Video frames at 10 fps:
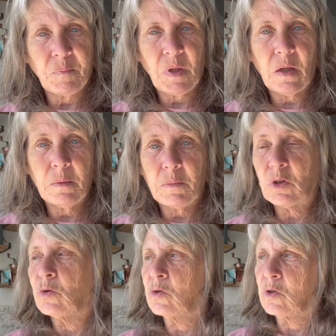I'm
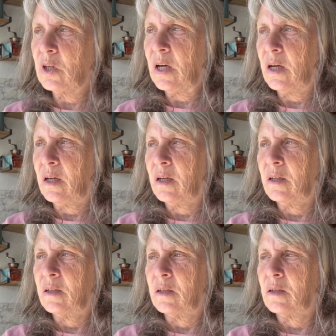Dawn
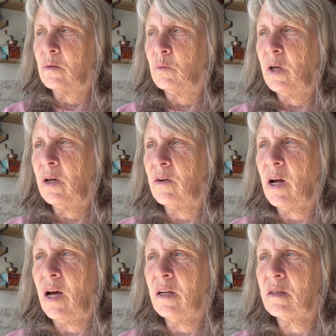and we are
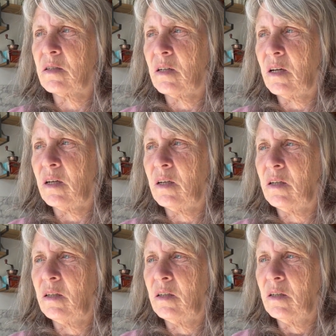at
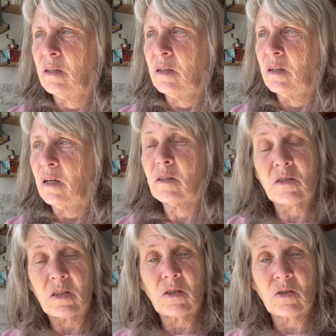
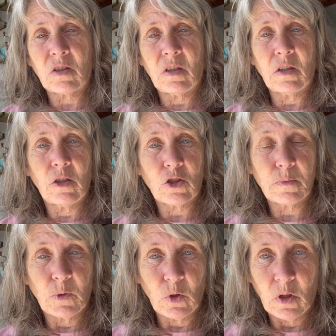Stickletown, a
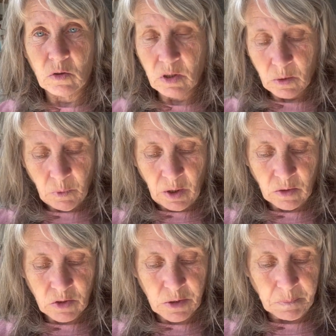Smallholding in
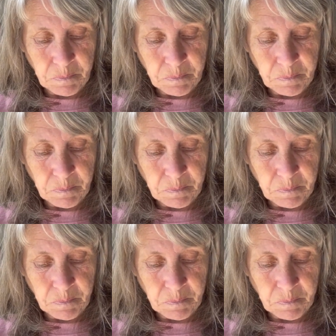Wales.